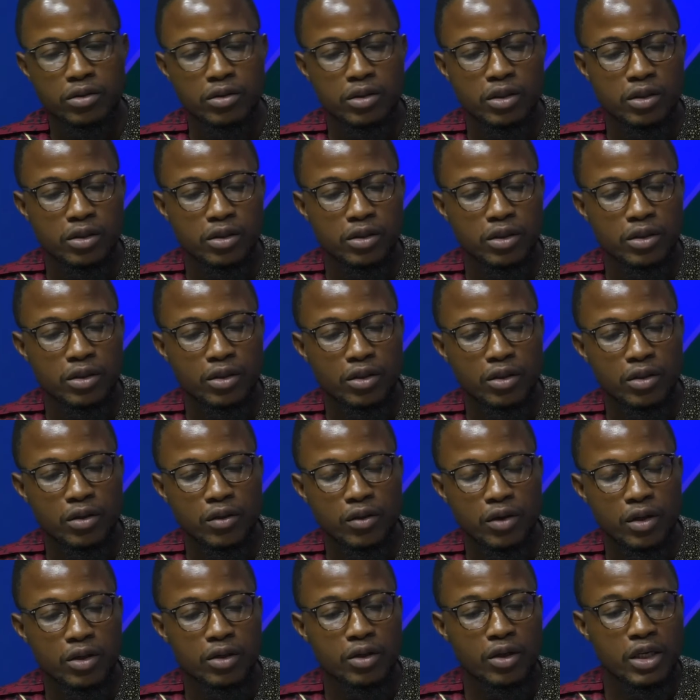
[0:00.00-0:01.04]
they, they,
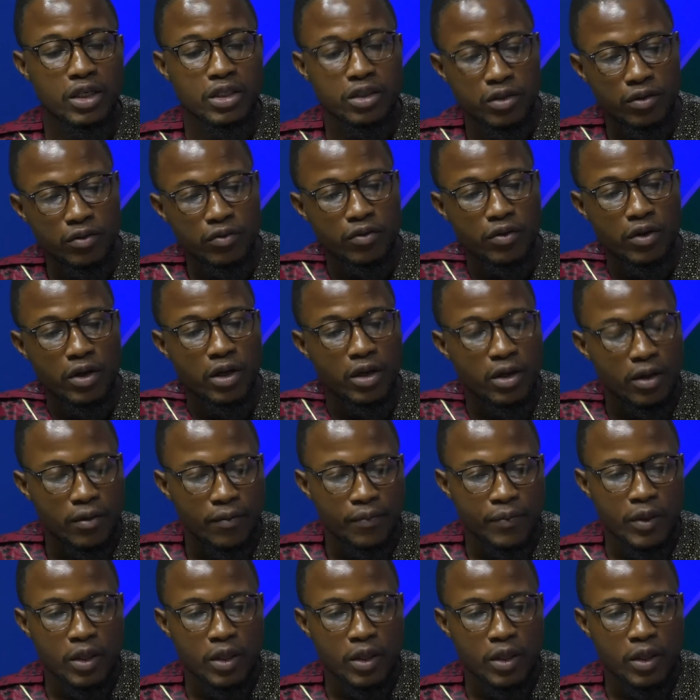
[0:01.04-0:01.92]
they transfer,